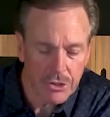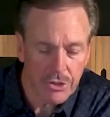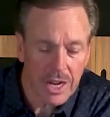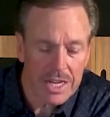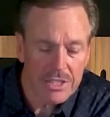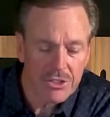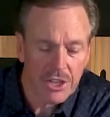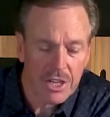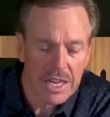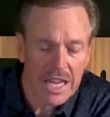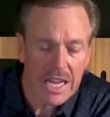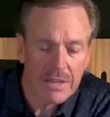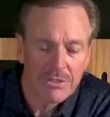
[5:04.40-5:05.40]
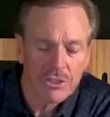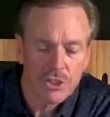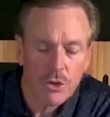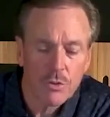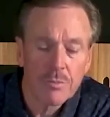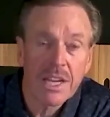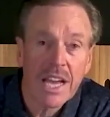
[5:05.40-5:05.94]
Christ's life
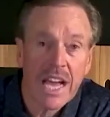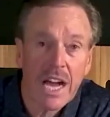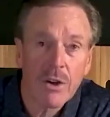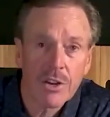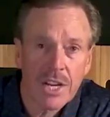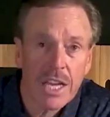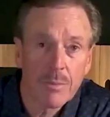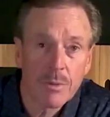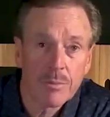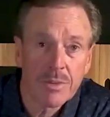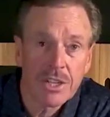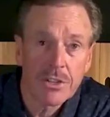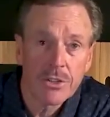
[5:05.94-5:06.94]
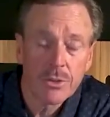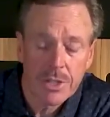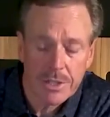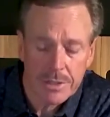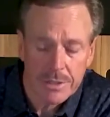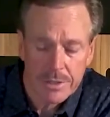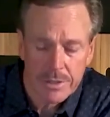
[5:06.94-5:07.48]
showed me how, enabled me to do
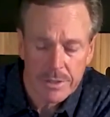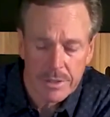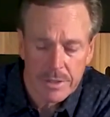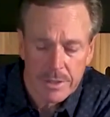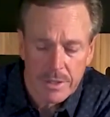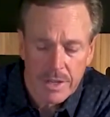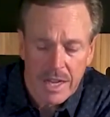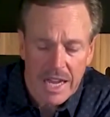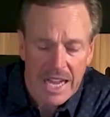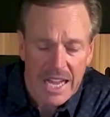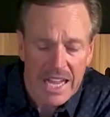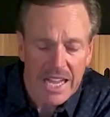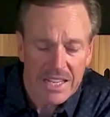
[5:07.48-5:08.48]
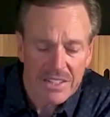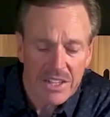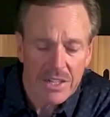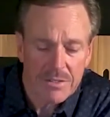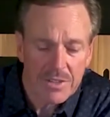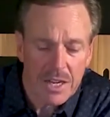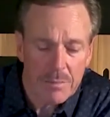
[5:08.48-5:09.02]
it. I
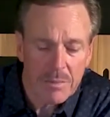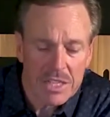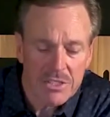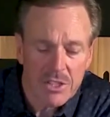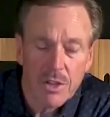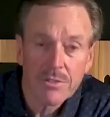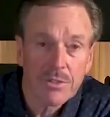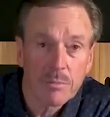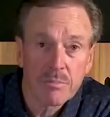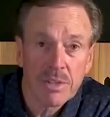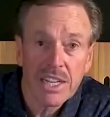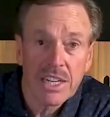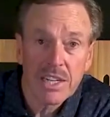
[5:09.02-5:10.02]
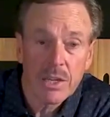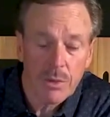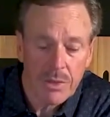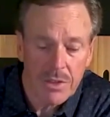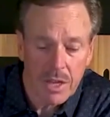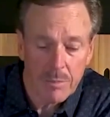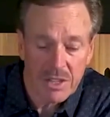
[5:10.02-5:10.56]
identified myself completely
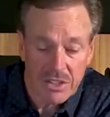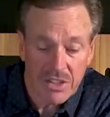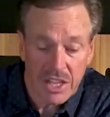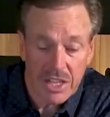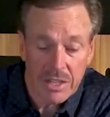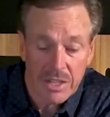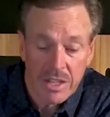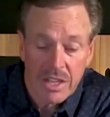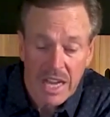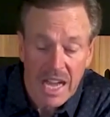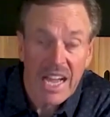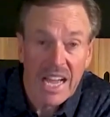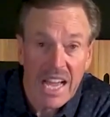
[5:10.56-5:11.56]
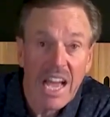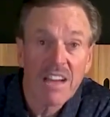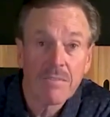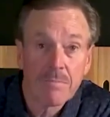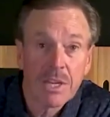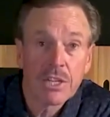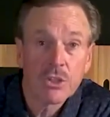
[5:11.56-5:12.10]
with Him. Indeed, I
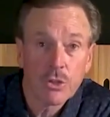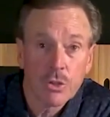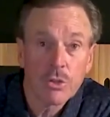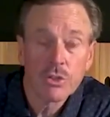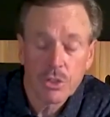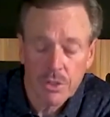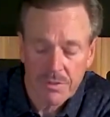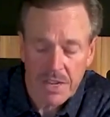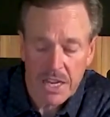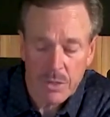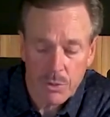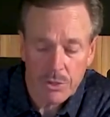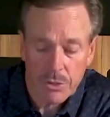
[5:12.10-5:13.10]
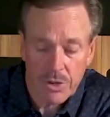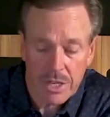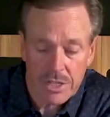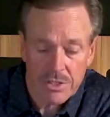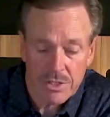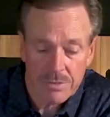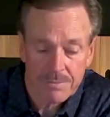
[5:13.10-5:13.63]
have been crucified with
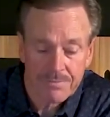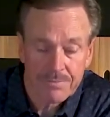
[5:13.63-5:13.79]
Christ.